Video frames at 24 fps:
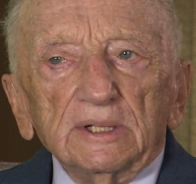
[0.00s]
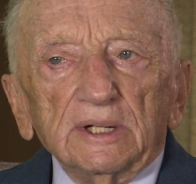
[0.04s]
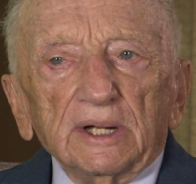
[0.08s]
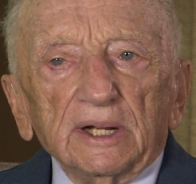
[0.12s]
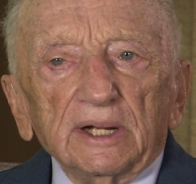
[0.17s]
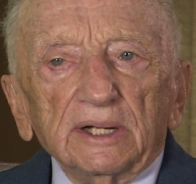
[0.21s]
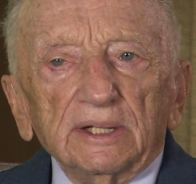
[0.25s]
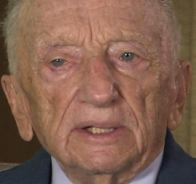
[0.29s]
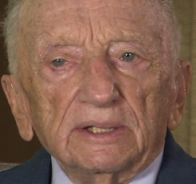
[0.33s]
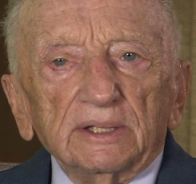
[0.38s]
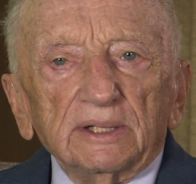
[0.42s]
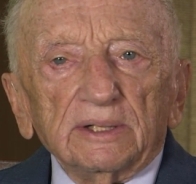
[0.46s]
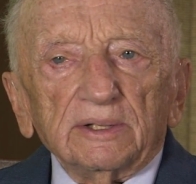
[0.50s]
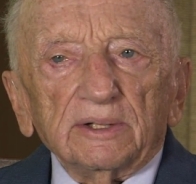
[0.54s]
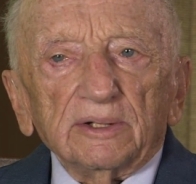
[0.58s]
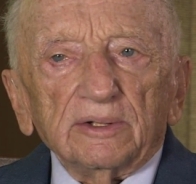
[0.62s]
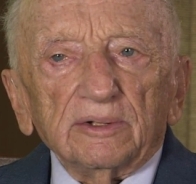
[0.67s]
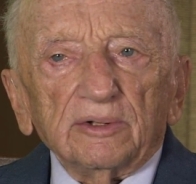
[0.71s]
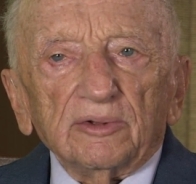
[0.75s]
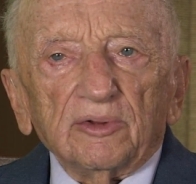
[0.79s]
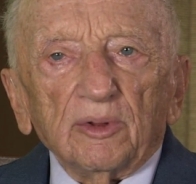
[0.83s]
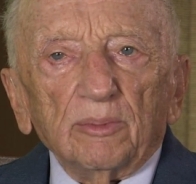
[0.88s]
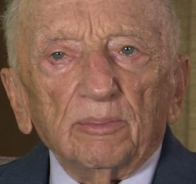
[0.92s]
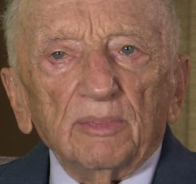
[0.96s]
in
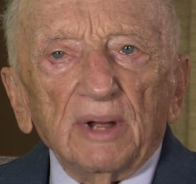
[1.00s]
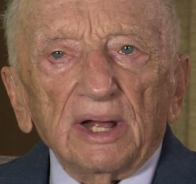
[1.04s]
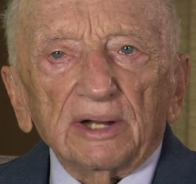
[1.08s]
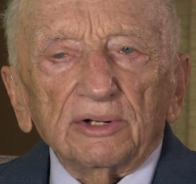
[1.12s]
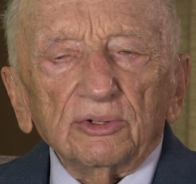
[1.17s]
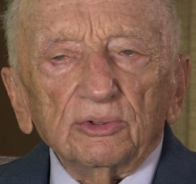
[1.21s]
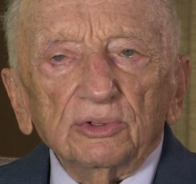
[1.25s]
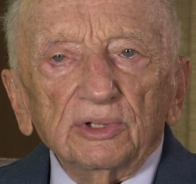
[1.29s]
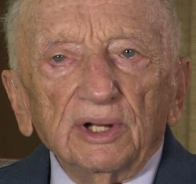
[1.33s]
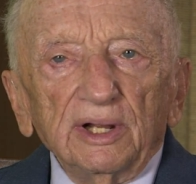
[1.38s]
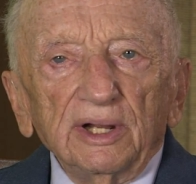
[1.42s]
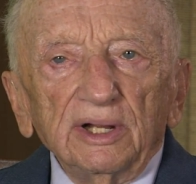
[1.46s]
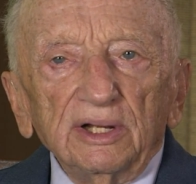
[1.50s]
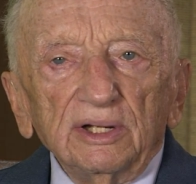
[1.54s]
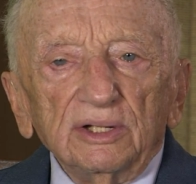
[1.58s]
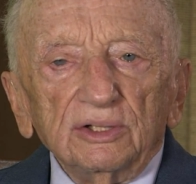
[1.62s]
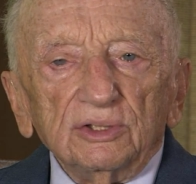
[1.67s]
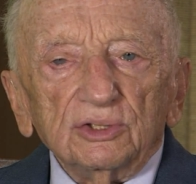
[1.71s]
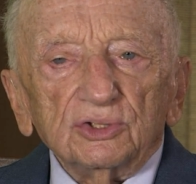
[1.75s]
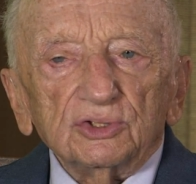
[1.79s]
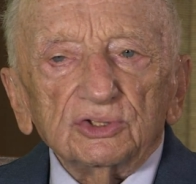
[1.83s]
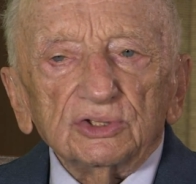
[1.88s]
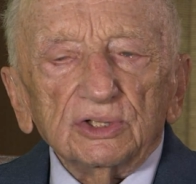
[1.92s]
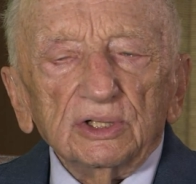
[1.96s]
the modern
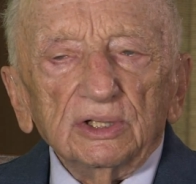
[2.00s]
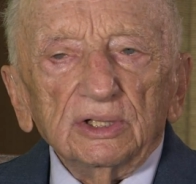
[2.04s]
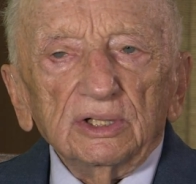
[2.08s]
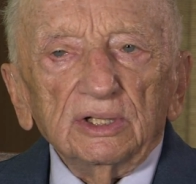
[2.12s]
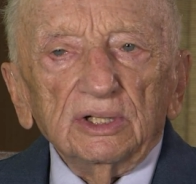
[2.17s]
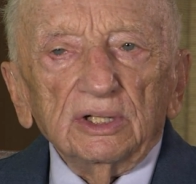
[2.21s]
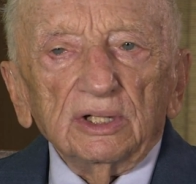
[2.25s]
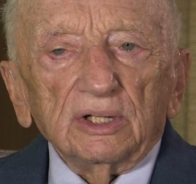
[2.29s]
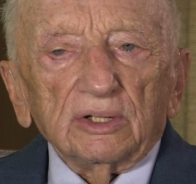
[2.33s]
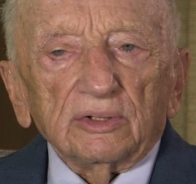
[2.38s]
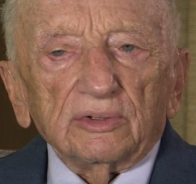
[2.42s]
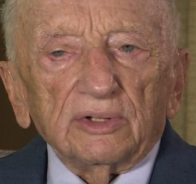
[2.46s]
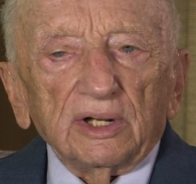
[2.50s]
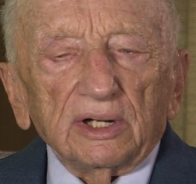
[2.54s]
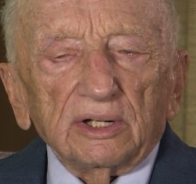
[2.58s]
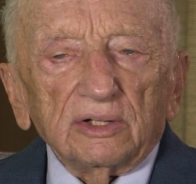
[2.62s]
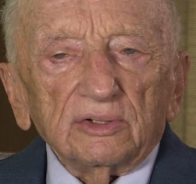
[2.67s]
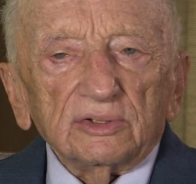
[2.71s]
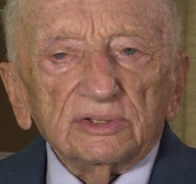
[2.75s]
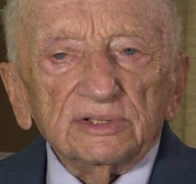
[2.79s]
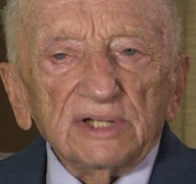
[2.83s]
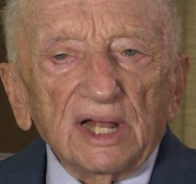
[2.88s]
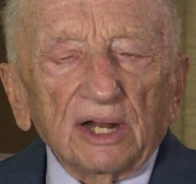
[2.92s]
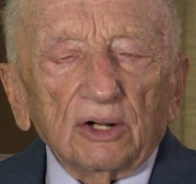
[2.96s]
age, that
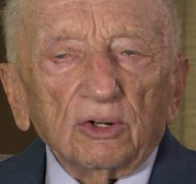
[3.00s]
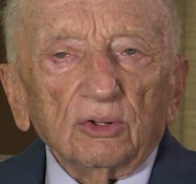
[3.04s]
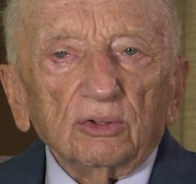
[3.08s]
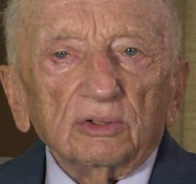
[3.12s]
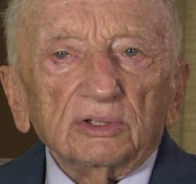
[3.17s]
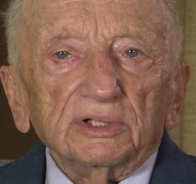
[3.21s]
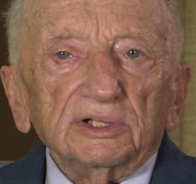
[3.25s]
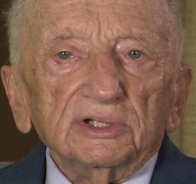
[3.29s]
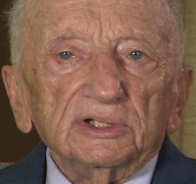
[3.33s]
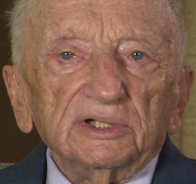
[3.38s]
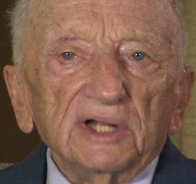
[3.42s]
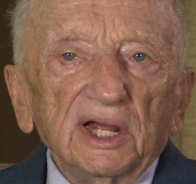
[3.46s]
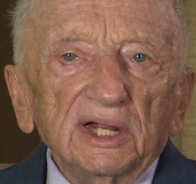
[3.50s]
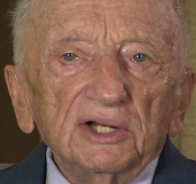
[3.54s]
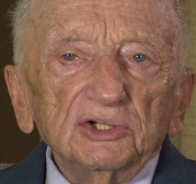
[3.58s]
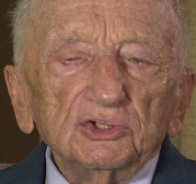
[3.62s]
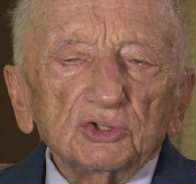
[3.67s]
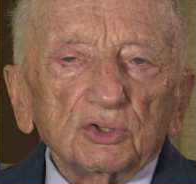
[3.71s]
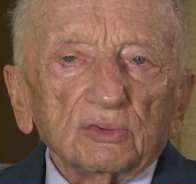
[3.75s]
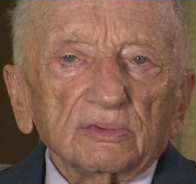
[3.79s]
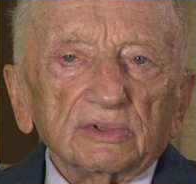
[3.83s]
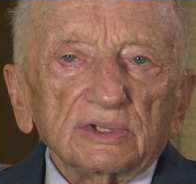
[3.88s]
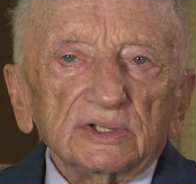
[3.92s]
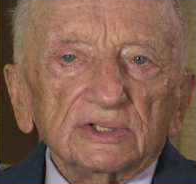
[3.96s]
is not only
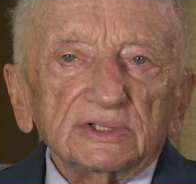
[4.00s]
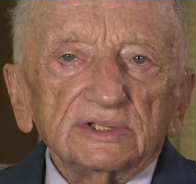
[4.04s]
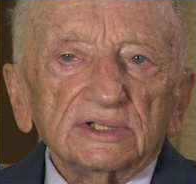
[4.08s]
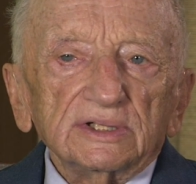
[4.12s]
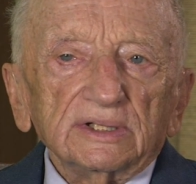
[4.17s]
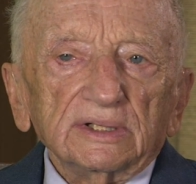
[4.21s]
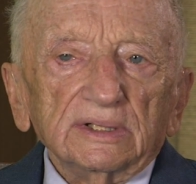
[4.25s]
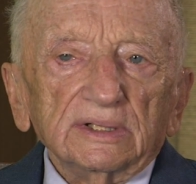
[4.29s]
dangerous,